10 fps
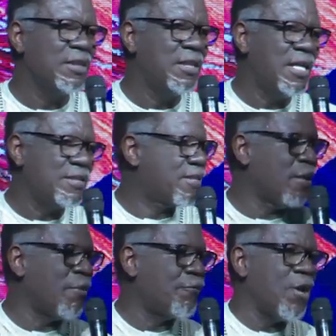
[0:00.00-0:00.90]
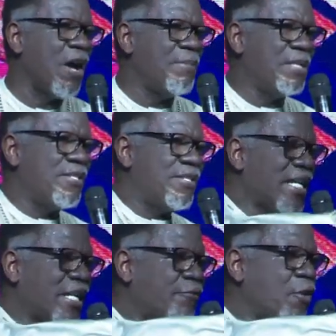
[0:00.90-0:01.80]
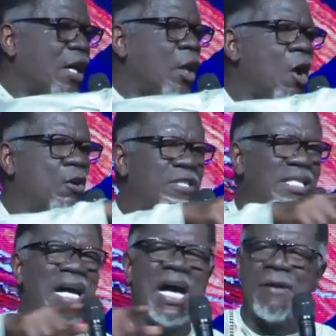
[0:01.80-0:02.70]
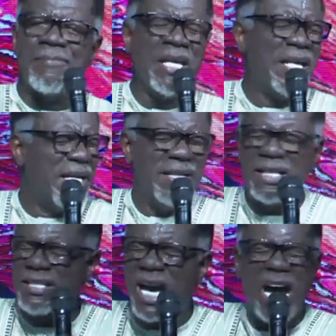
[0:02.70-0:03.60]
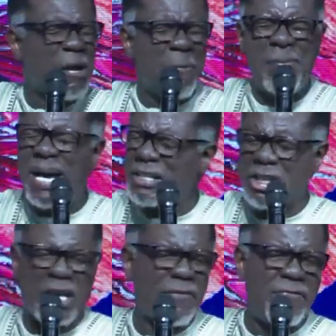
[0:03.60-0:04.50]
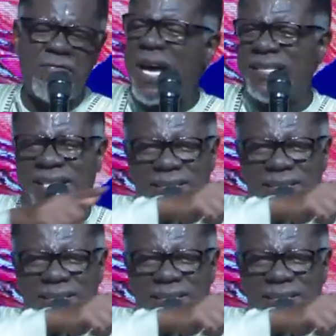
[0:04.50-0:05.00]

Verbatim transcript: And some of you have been sick for a long time, in the dark, marching, fighting